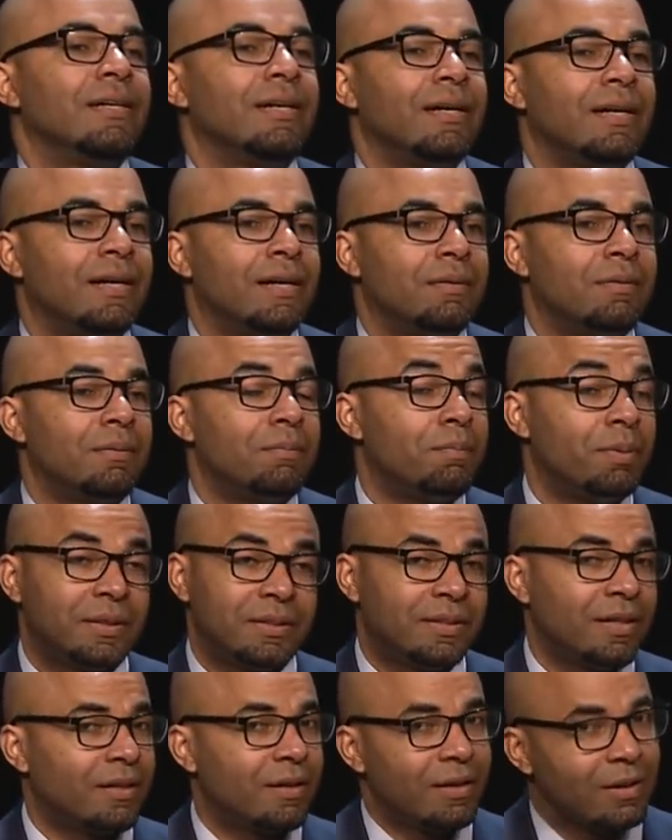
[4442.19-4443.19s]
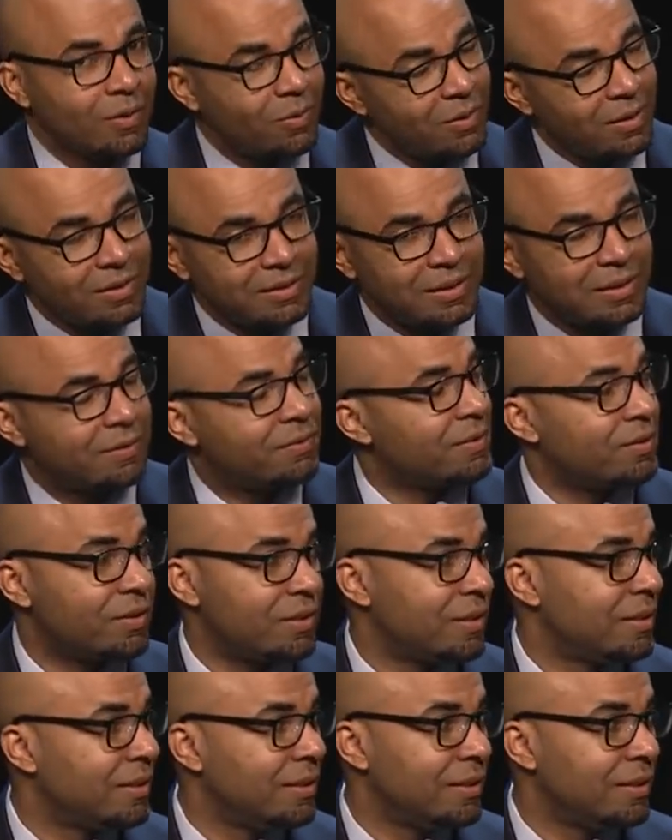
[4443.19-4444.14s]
but not all qualitative research is